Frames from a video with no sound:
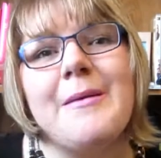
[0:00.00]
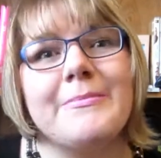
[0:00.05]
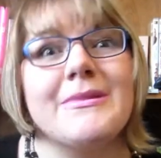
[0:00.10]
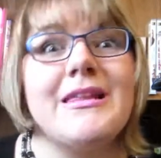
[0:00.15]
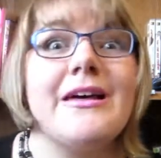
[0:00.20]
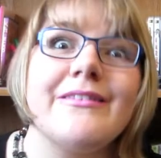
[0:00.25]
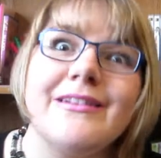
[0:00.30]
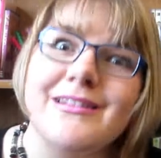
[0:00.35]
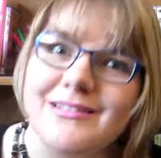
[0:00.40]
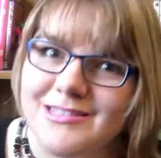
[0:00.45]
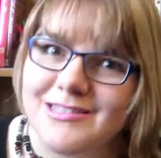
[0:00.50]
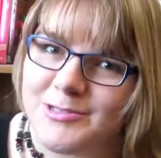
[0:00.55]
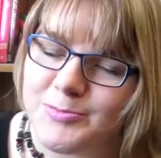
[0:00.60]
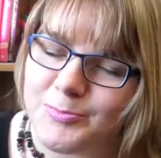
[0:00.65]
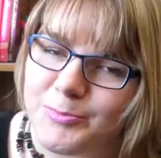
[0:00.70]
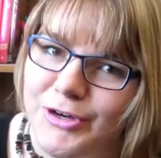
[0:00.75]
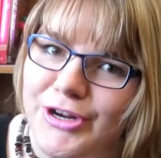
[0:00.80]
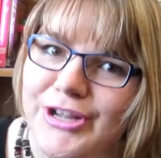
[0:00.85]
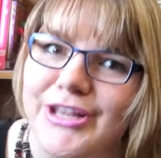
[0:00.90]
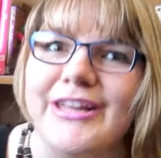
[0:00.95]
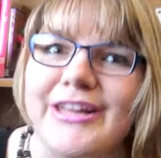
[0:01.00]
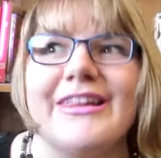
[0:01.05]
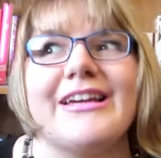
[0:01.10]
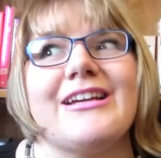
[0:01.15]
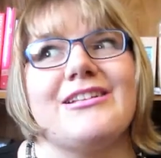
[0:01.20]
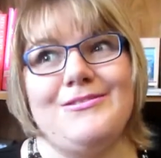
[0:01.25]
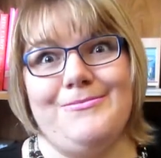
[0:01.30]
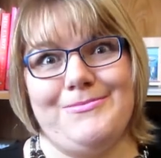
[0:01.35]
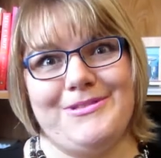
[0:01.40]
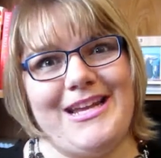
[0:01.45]
Now that it's spring and like
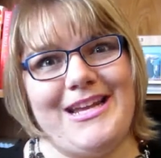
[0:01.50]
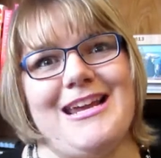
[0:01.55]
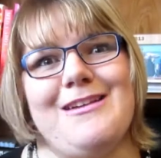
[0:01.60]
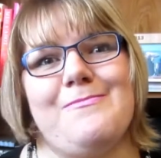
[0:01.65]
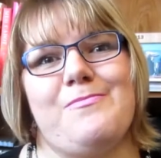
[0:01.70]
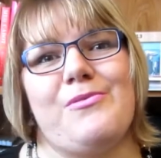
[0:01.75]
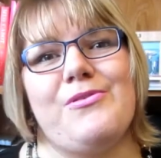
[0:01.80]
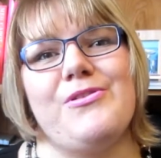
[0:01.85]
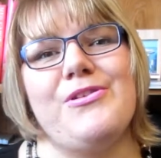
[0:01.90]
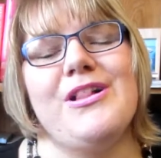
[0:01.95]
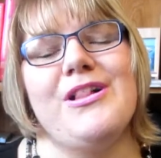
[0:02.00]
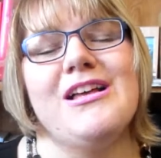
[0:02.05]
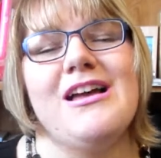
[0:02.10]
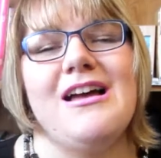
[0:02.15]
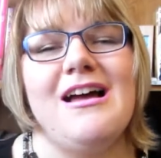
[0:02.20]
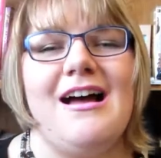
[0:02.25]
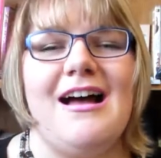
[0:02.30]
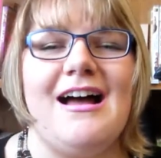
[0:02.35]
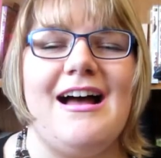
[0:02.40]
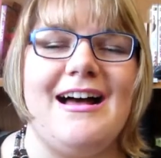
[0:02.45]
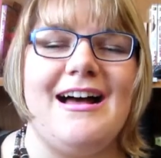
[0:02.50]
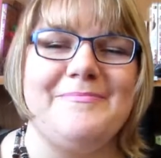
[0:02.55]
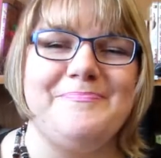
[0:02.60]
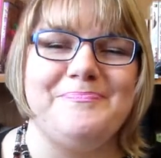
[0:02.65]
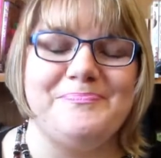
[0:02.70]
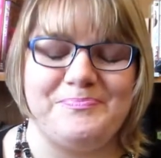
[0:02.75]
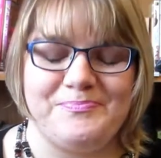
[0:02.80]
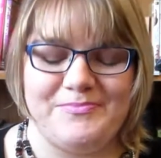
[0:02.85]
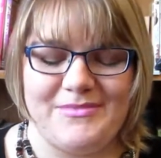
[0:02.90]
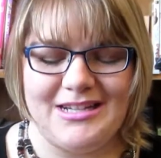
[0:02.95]
it's almost April,
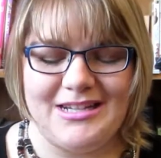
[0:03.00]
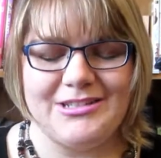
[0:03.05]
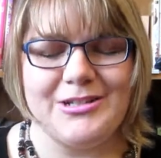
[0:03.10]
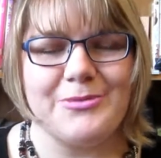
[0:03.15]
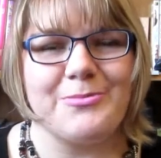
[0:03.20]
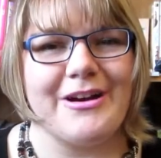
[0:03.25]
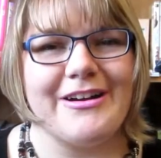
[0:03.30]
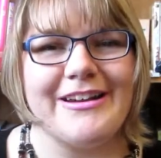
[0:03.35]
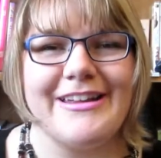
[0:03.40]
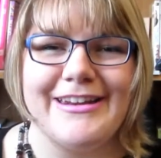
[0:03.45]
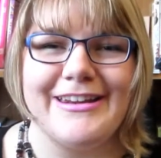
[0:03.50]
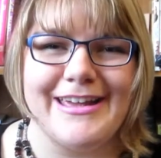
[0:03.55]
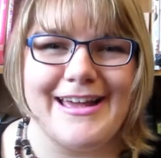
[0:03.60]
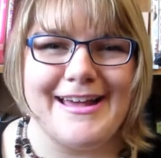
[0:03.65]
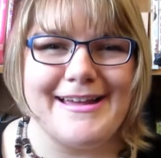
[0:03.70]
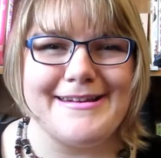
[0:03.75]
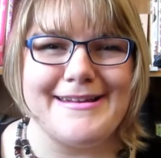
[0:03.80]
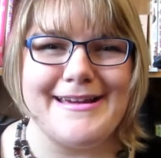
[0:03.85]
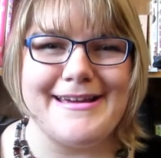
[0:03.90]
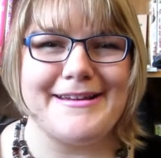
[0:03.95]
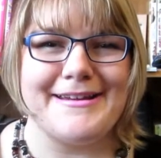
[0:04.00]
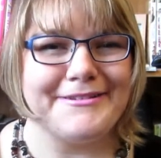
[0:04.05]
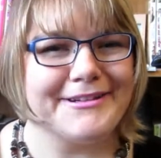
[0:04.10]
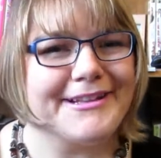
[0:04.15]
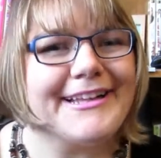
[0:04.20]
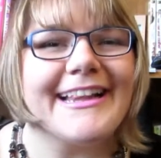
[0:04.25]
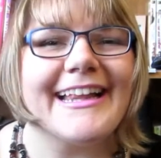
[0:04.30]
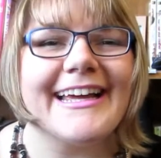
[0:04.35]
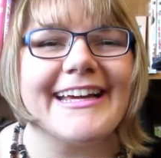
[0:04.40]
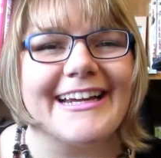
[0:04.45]
I started wearing it again and I
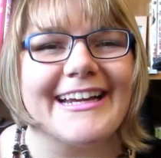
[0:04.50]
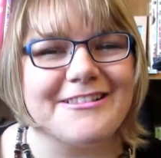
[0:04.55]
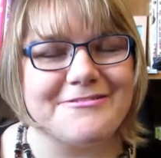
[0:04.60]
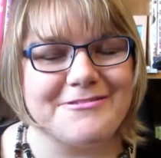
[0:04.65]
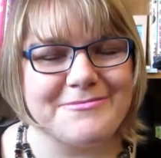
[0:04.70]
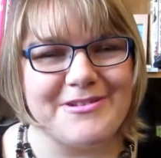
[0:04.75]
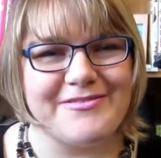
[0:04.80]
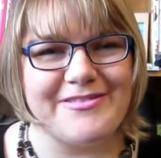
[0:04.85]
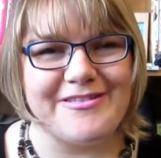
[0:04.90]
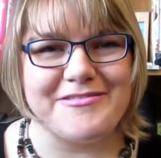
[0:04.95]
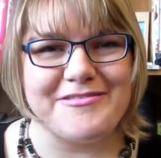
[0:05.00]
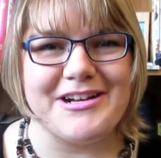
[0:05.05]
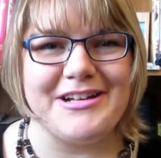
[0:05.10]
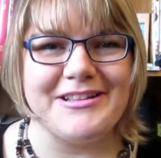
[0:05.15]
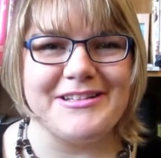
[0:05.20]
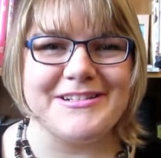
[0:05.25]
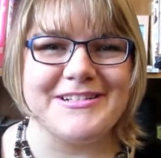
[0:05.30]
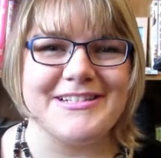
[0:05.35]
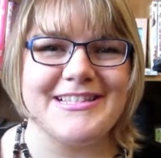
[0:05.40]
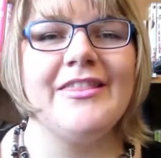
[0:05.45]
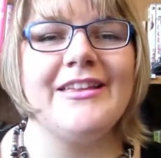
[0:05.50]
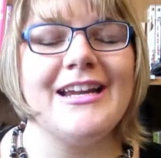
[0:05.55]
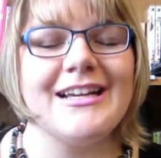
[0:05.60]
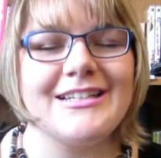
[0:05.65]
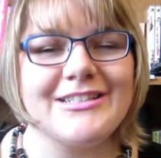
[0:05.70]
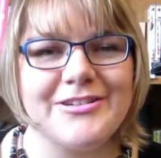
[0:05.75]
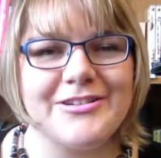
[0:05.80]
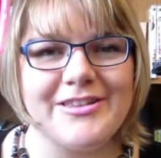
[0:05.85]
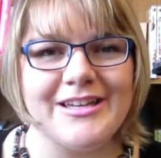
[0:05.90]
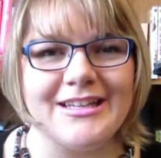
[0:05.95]
really like it. It's one of my favorite colors. The
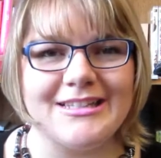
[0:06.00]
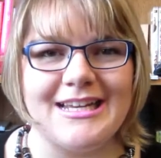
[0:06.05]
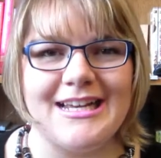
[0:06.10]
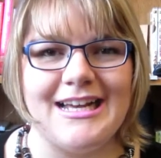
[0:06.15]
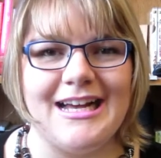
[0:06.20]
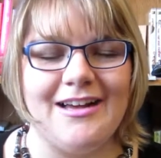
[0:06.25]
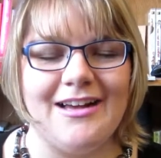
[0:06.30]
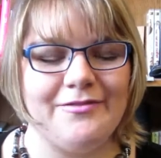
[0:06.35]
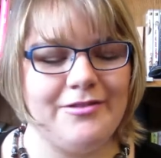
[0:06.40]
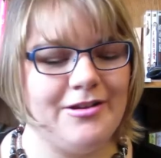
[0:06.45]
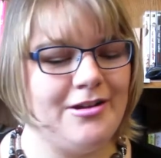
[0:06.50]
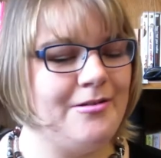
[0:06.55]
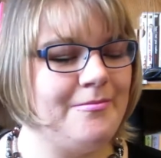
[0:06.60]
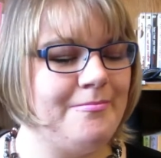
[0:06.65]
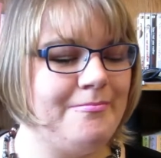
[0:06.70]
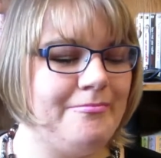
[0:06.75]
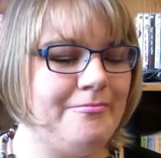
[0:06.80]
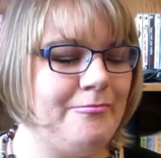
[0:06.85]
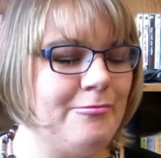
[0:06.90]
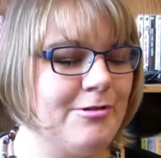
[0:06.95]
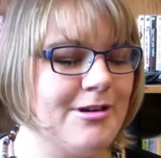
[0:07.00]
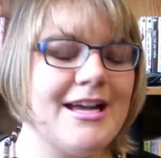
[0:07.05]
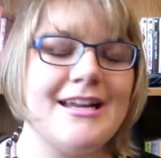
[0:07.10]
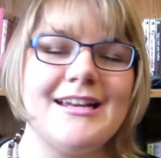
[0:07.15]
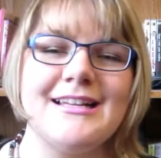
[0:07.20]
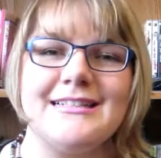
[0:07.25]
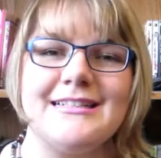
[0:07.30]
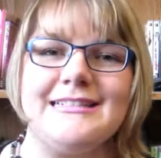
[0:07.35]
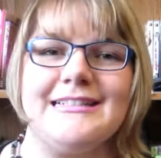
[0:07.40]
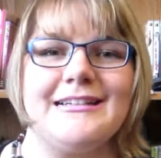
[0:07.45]
next two things I have were
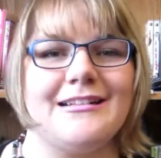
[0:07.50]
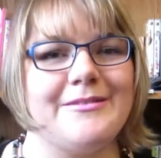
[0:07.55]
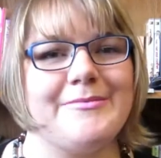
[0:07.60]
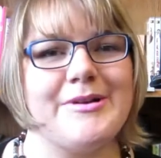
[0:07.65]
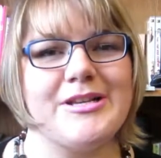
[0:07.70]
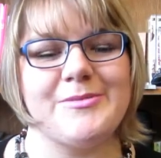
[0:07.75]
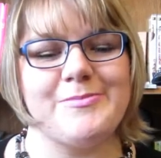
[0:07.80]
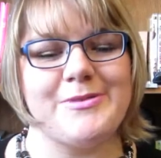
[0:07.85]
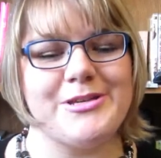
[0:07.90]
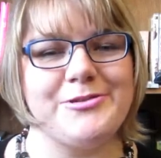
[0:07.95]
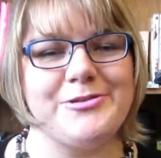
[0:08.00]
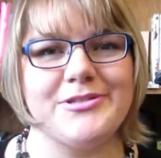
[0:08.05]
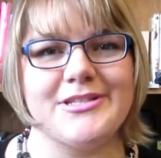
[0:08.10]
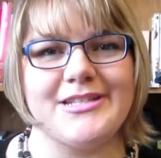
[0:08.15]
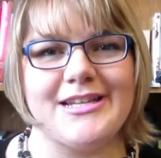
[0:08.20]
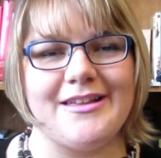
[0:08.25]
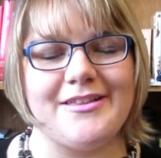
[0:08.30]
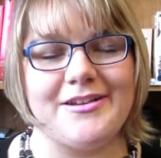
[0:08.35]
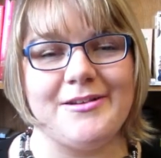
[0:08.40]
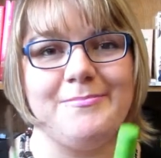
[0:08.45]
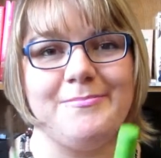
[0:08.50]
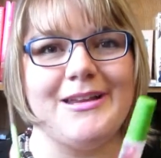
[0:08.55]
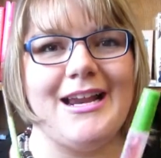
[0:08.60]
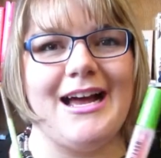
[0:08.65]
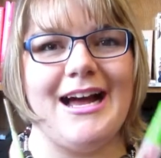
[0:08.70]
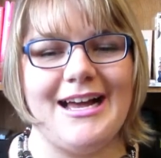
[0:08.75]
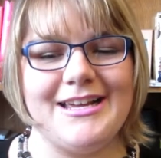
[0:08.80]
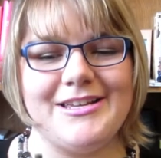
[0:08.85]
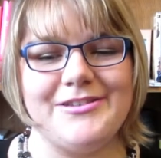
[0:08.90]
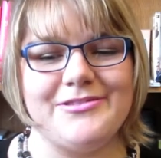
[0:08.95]
not necessarily meant to be used together,
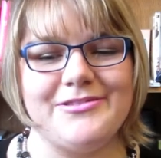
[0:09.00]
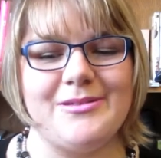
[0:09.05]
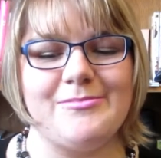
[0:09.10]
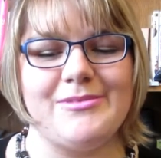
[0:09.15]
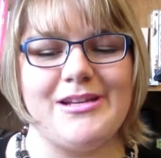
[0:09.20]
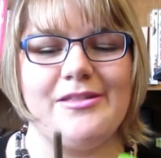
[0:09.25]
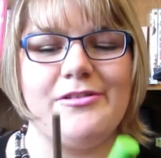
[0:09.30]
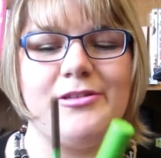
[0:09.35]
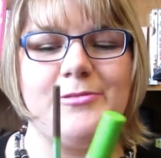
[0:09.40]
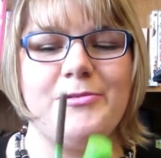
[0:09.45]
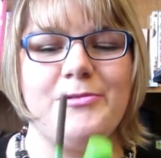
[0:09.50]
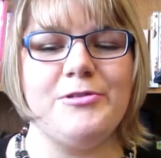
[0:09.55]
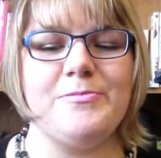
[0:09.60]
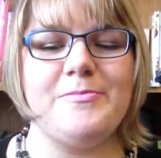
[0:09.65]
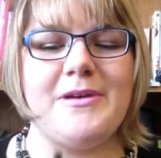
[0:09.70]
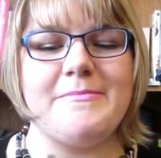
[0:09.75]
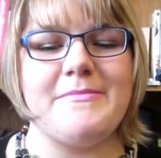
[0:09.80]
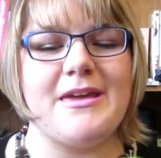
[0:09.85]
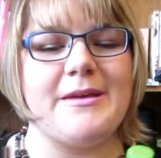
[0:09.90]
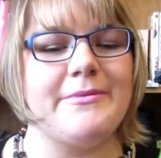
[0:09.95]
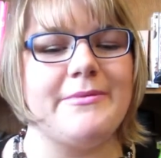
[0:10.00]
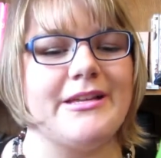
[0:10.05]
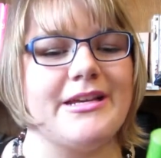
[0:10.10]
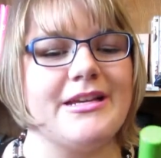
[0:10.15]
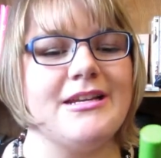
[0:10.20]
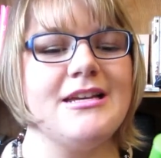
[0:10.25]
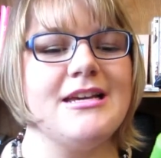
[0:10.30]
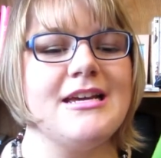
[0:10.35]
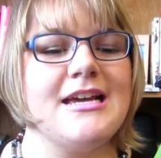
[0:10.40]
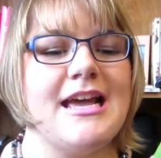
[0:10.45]
but I use them together. They're both by
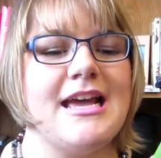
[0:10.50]
Maybelline,